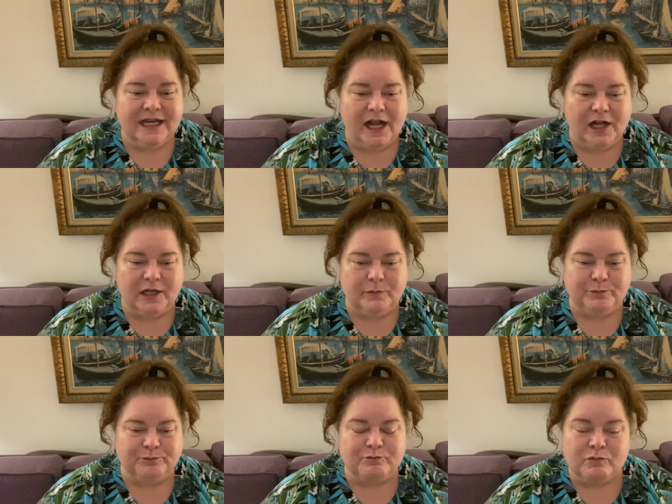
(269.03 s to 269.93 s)

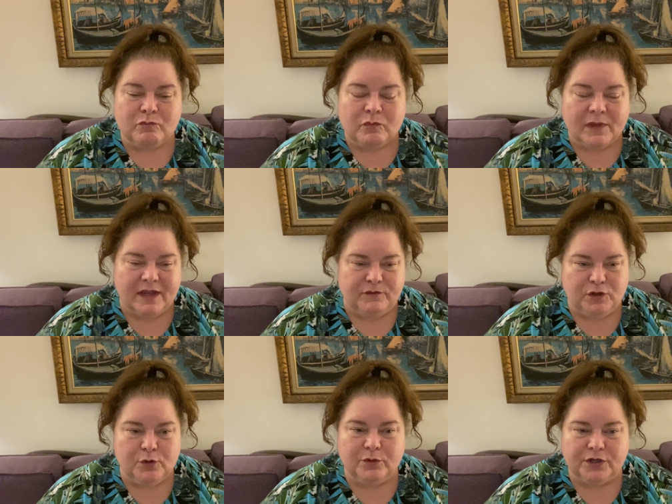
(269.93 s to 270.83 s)
um, if
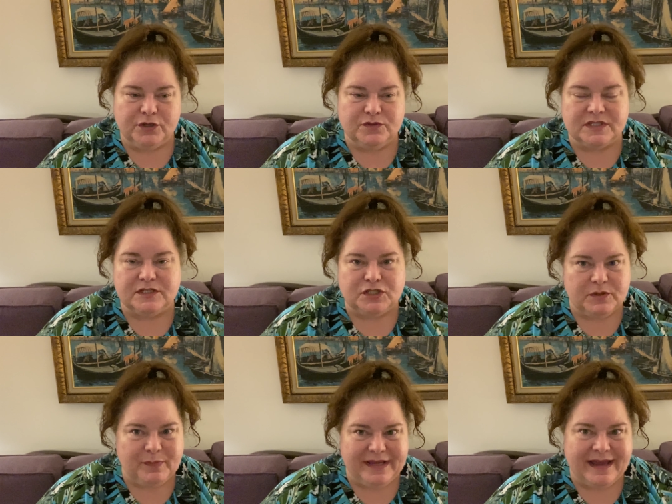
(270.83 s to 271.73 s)
you are using
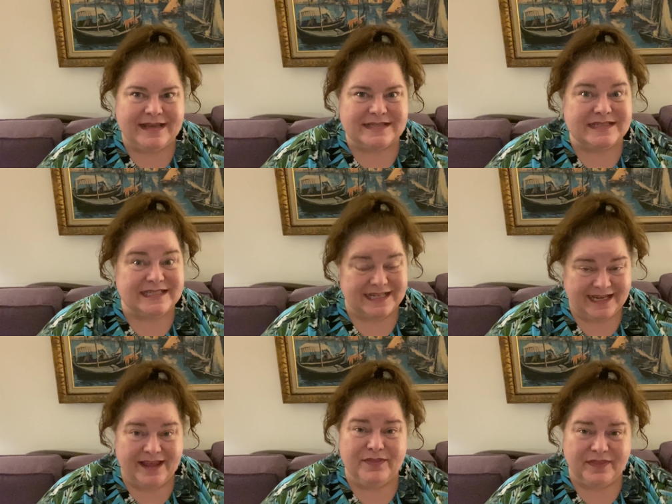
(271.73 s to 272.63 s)
GPS to
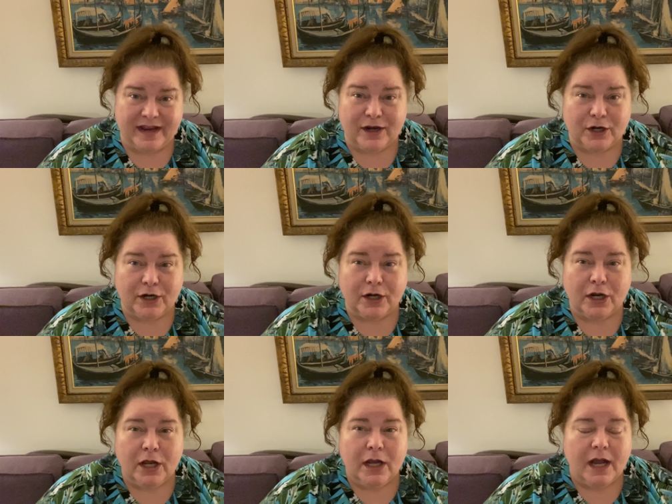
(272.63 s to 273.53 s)
get there,
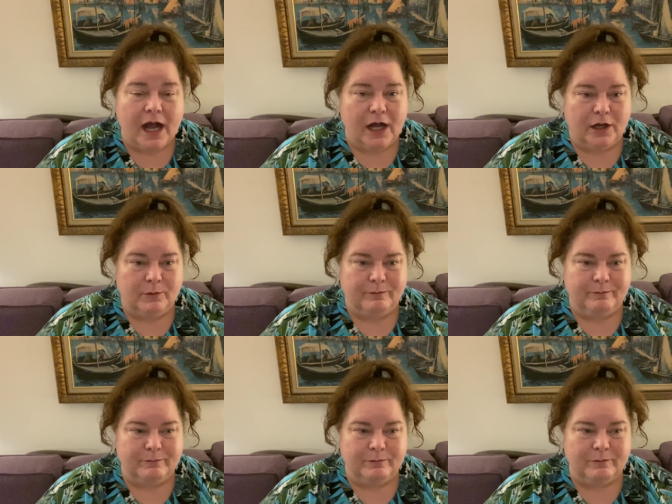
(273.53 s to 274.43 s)

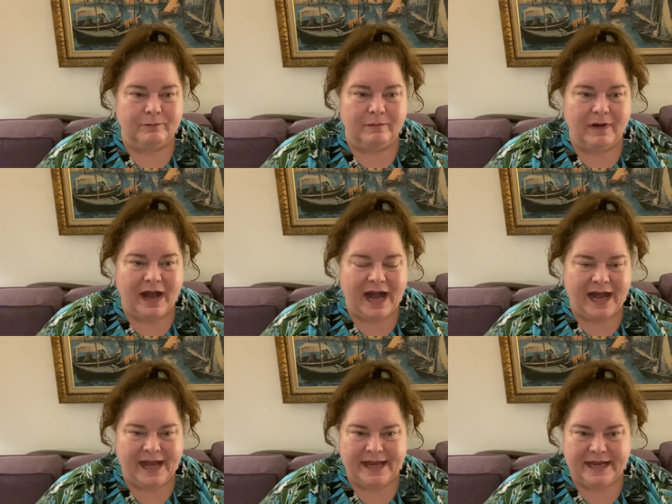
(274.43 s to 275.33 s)
um,
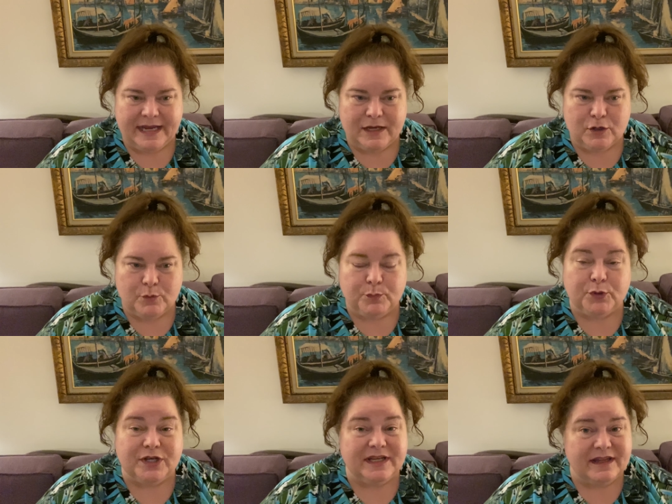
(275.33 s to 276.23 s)
I
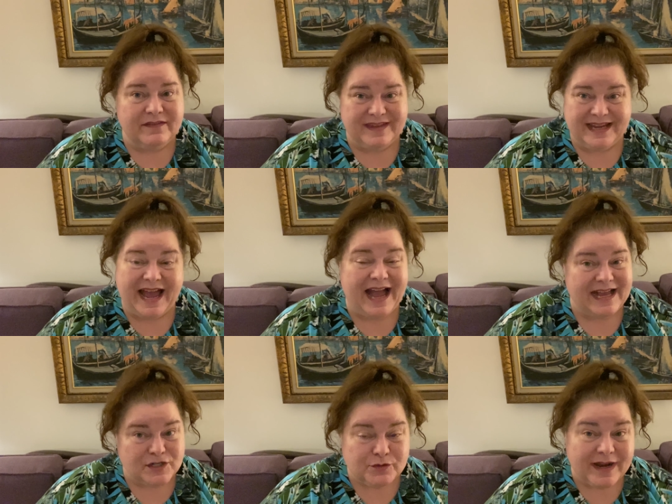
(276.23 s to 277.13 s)
put in the
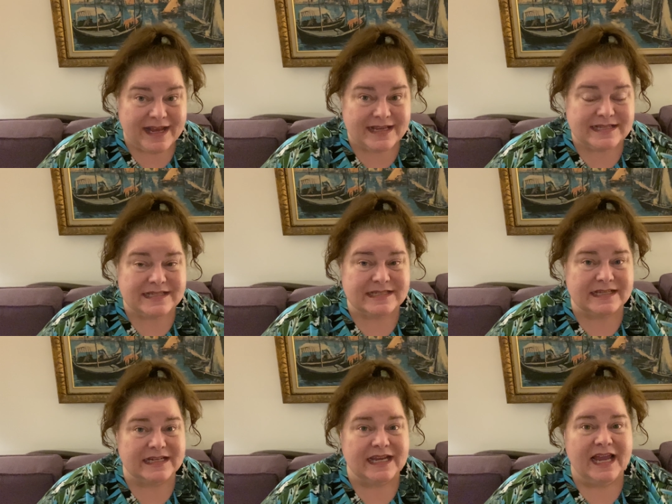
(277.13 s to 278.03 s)
address,
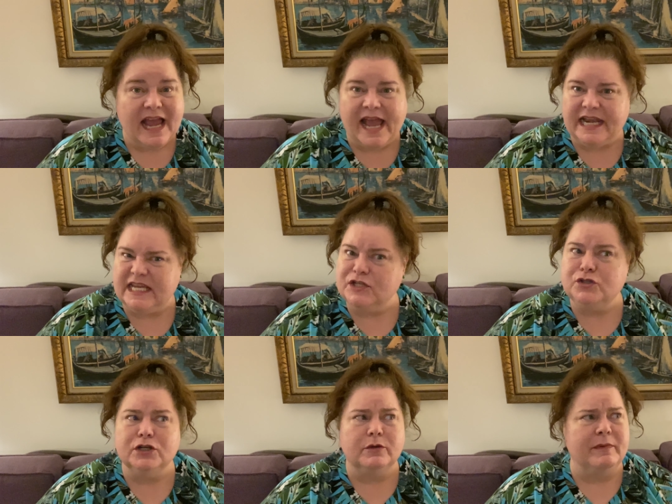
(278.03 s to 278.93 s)
and it
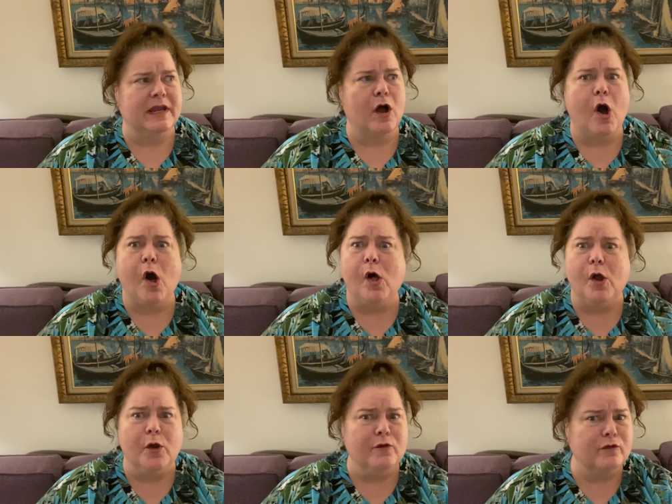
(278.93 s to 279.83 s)
took me all
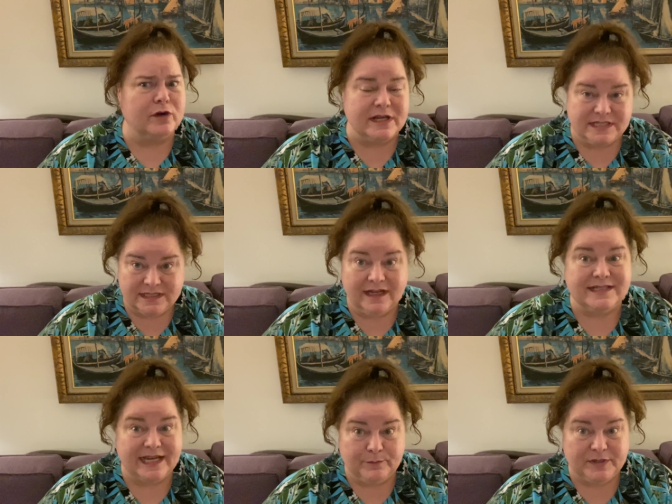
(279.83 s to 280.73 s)
over and did not
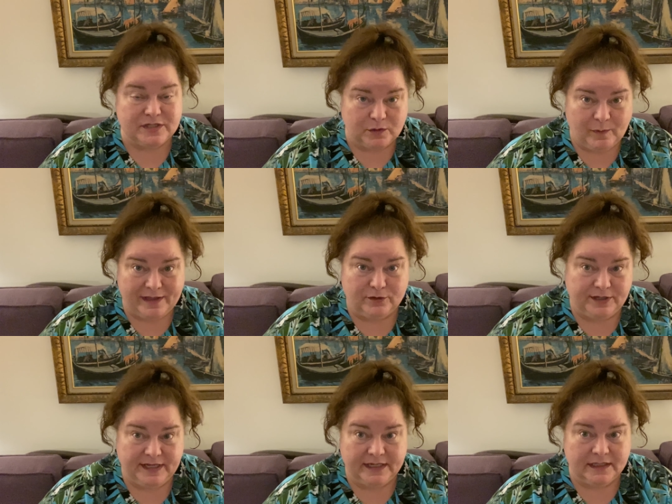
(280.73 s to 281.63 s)
take me to the Whaler
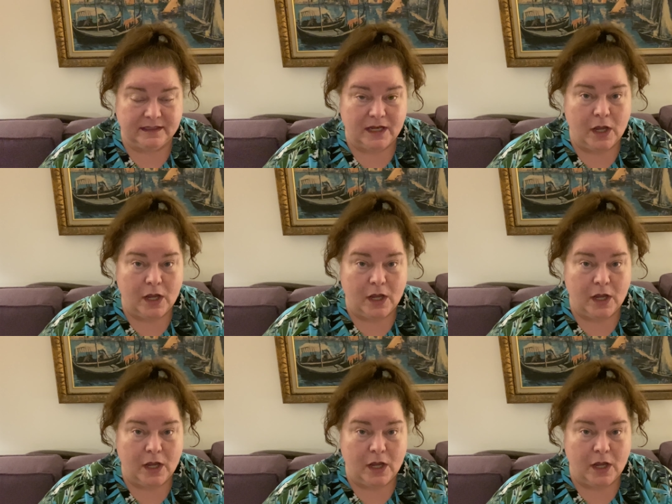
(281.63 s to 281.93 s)
Inn.